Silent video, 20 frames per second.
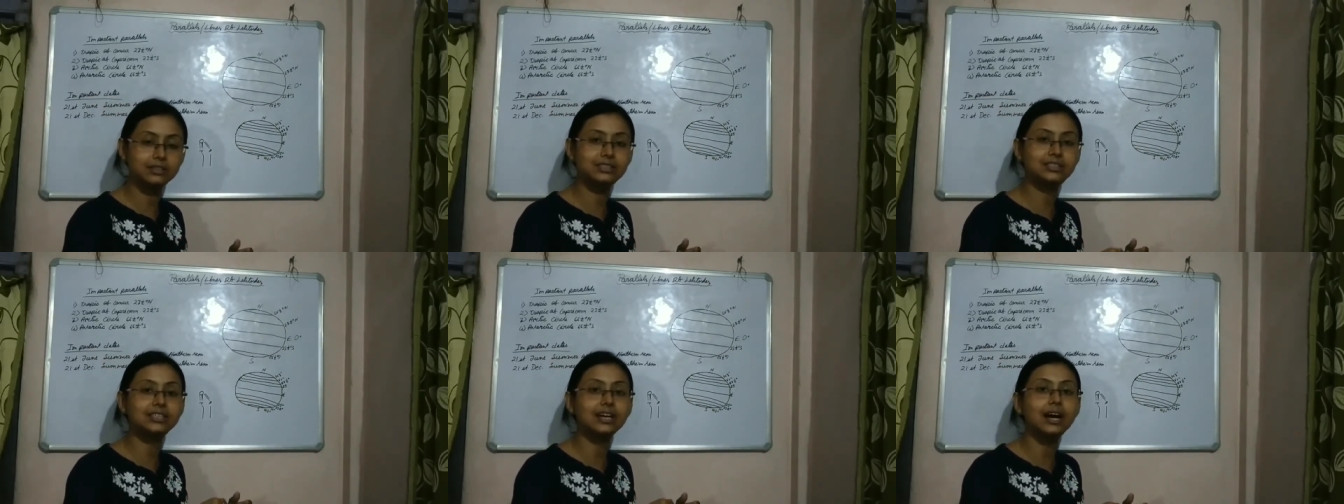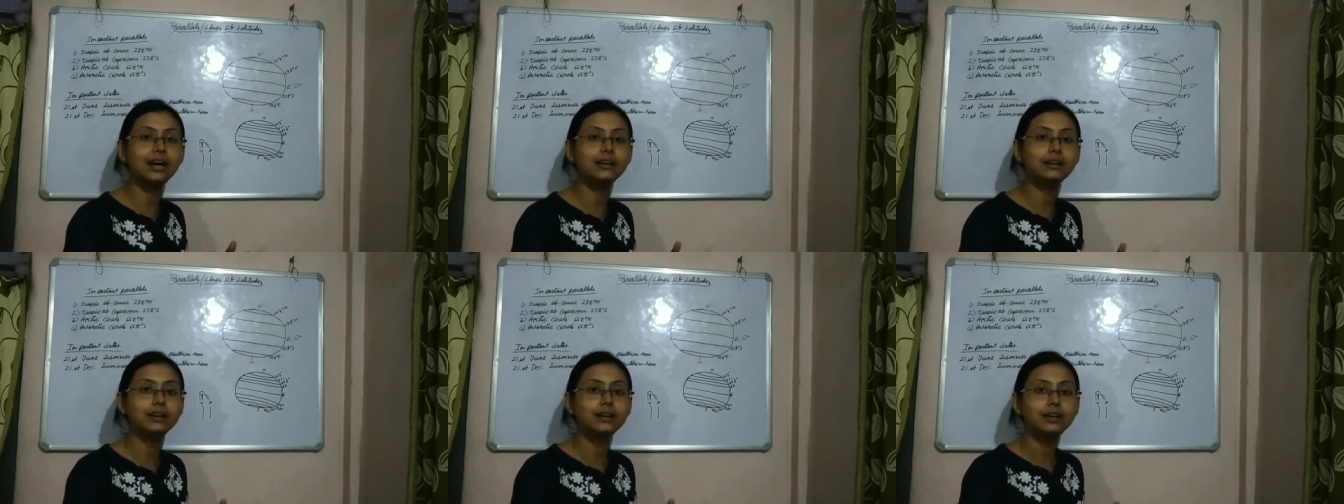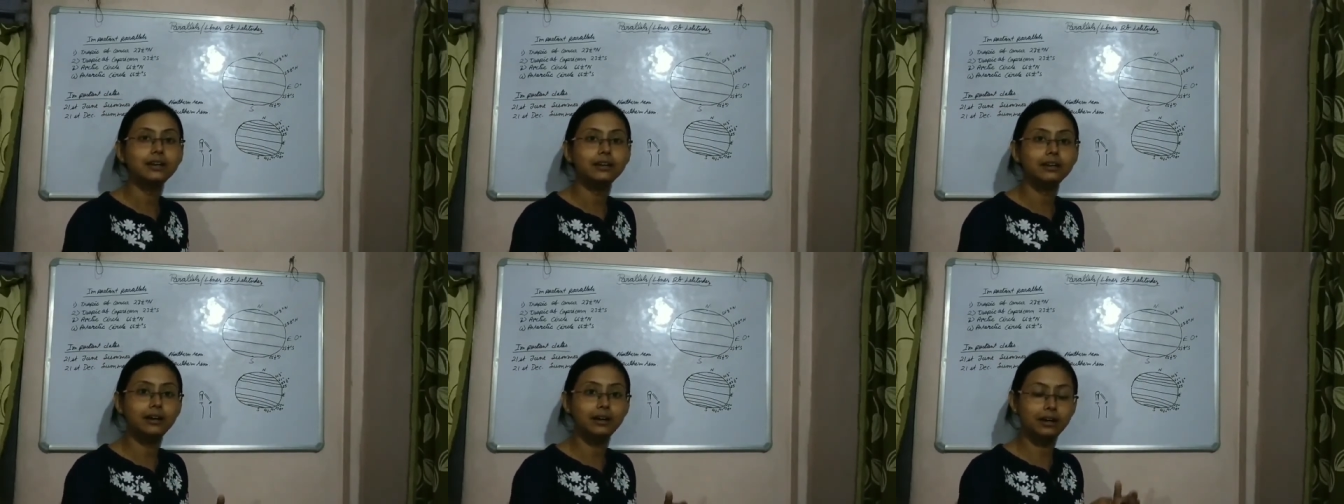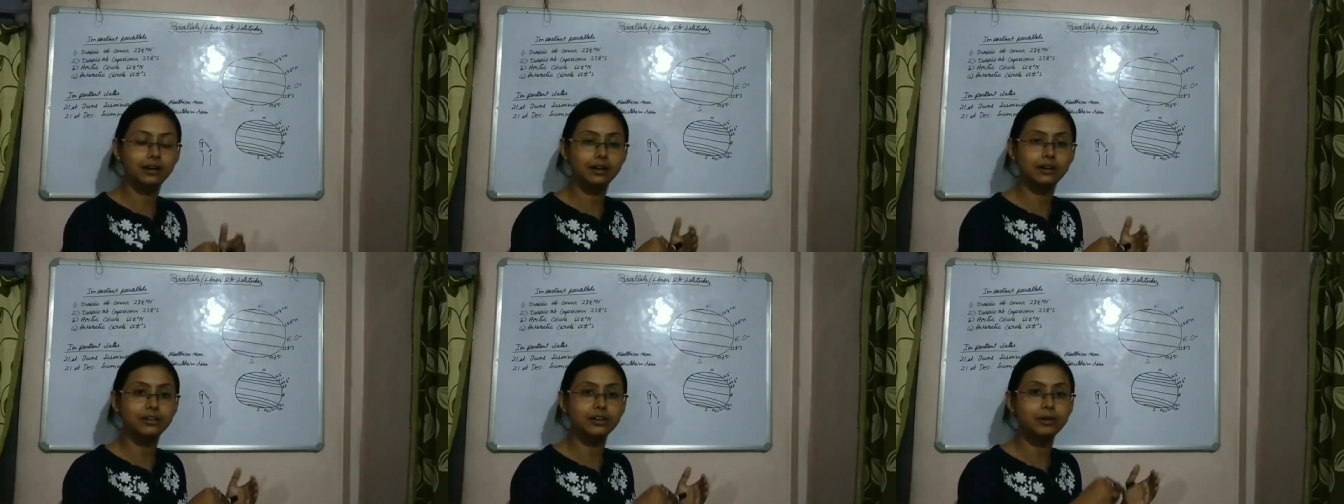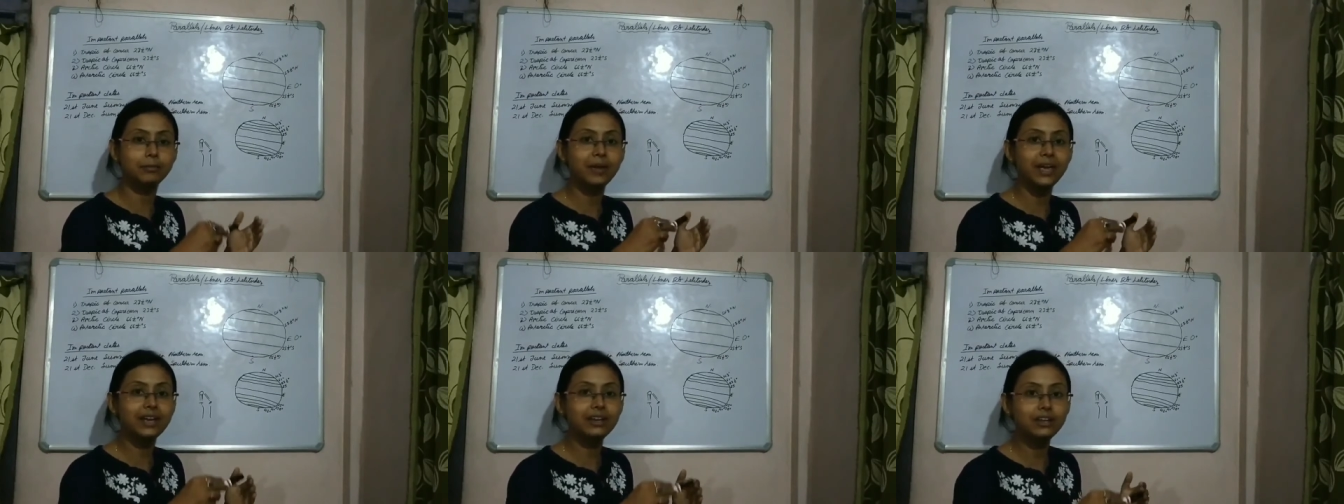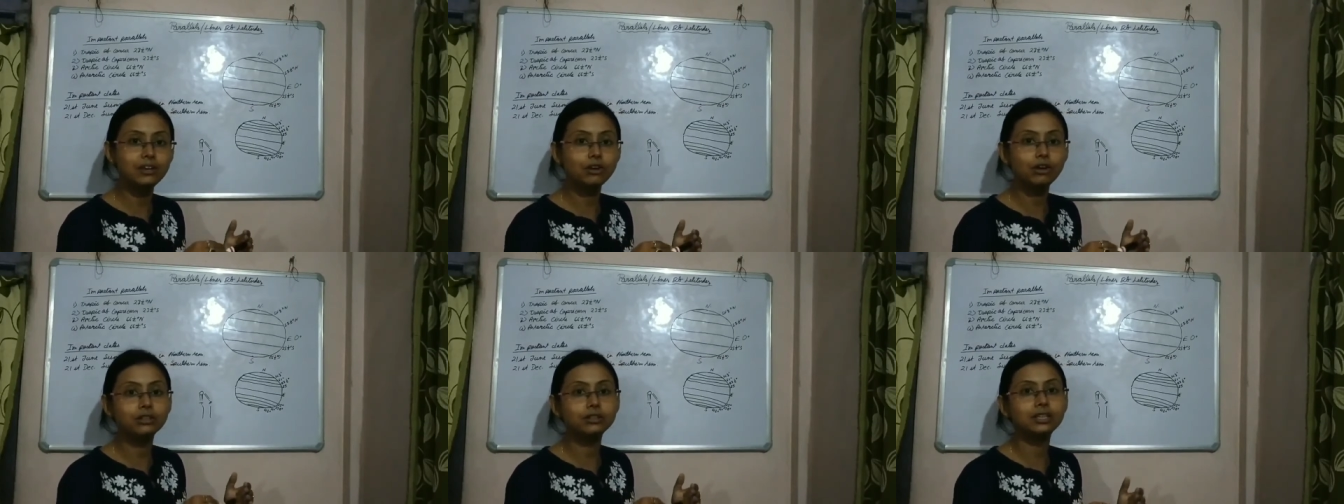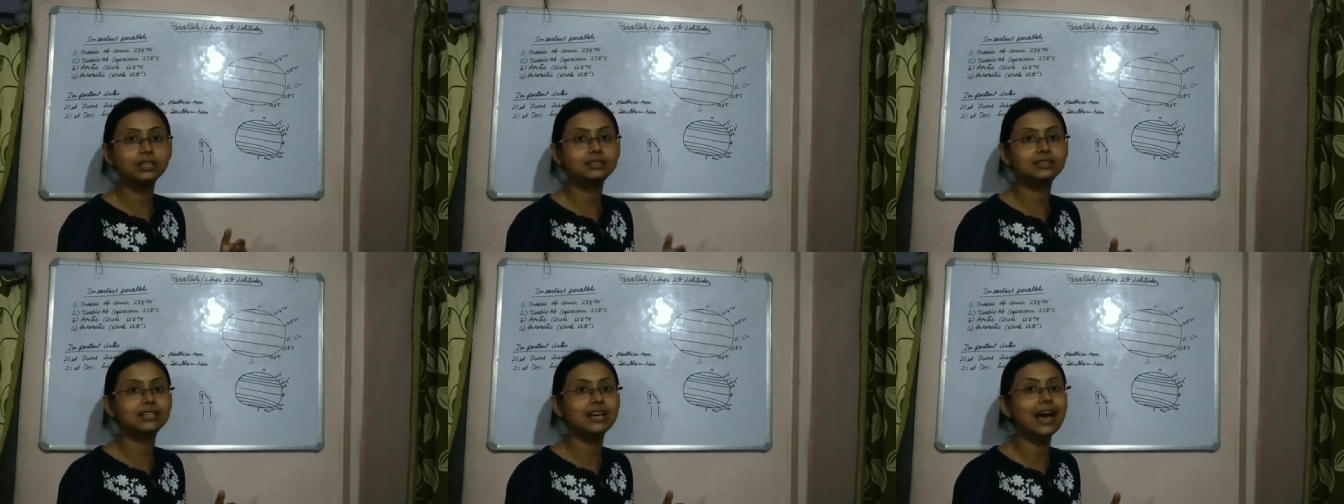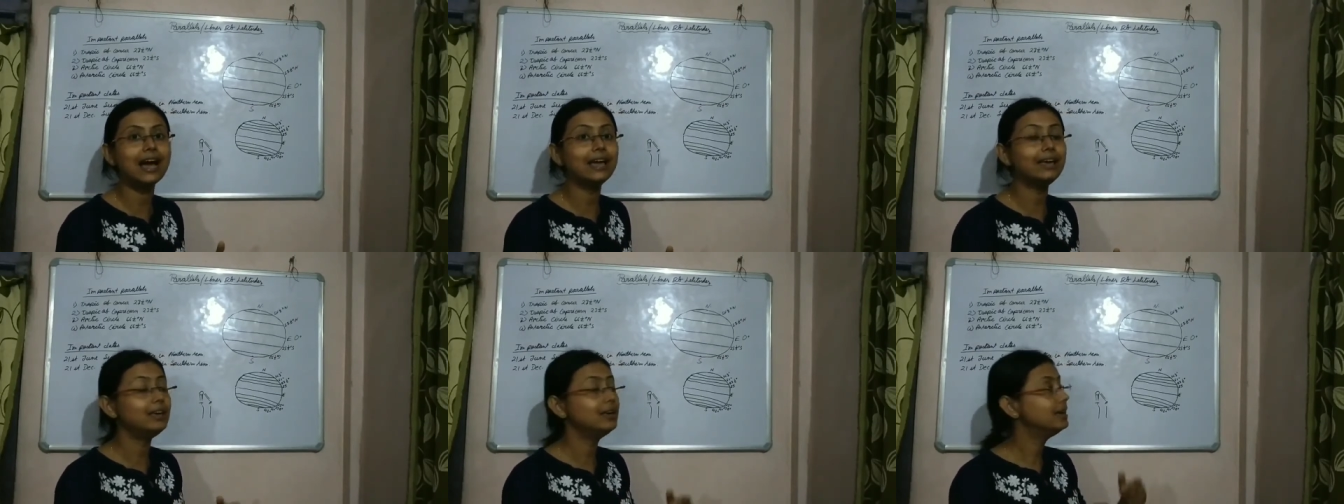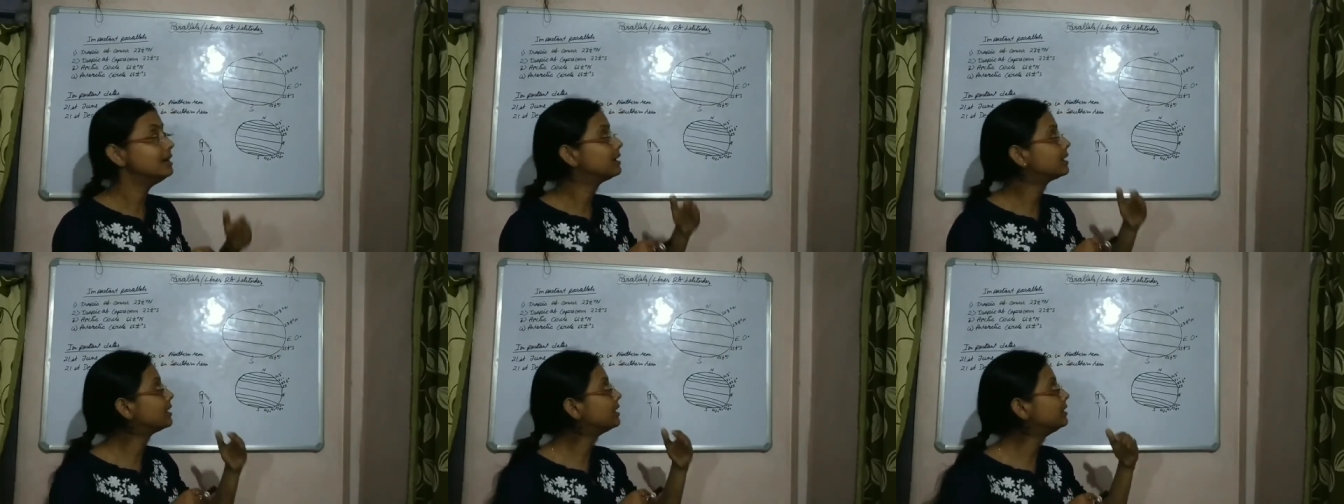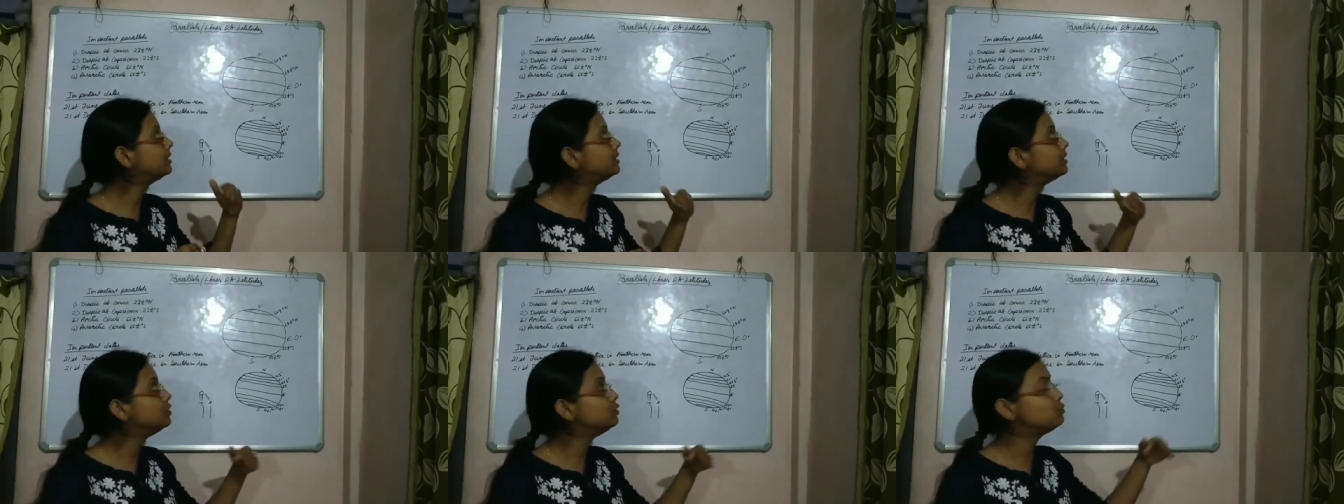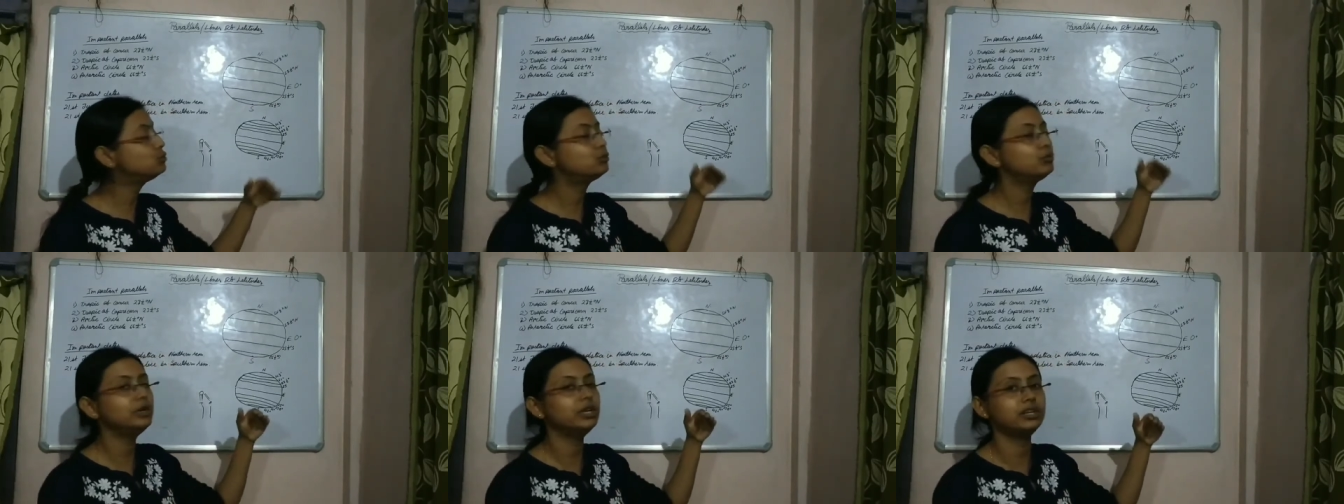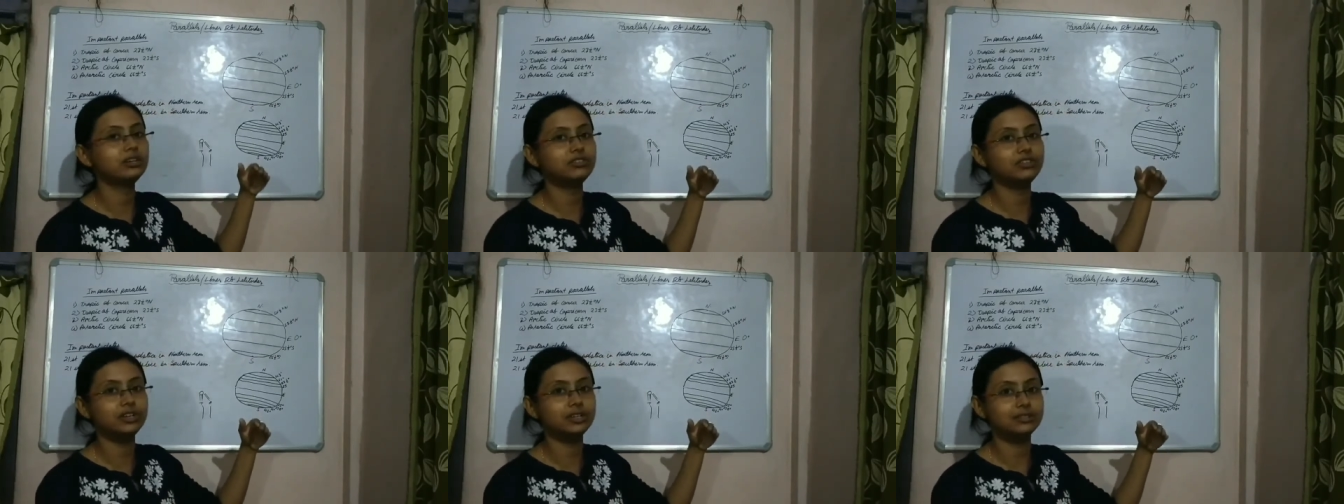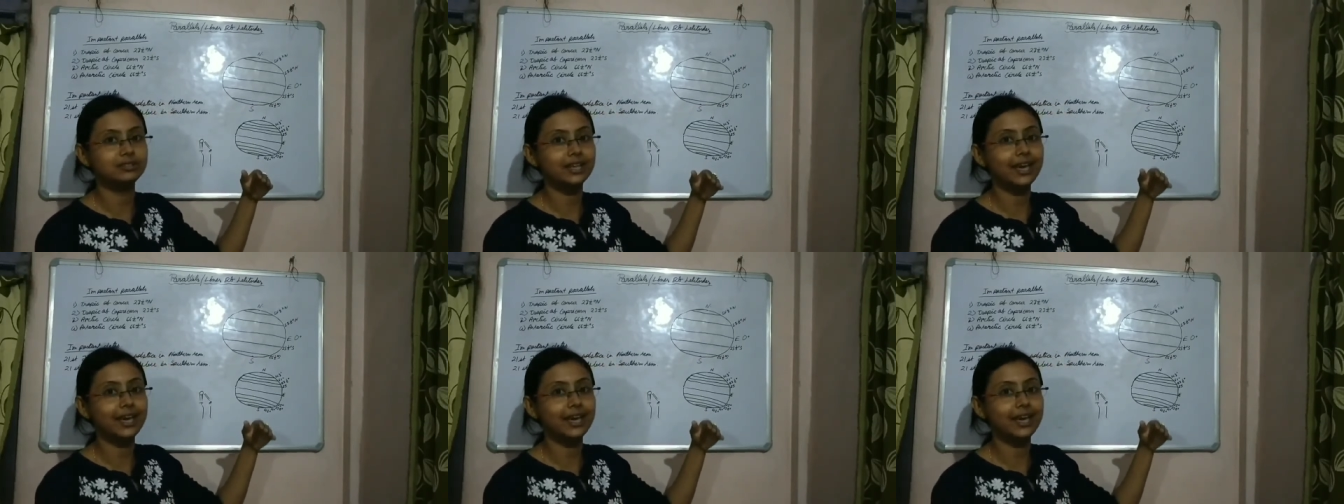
sun remaining on the sky continue to increase,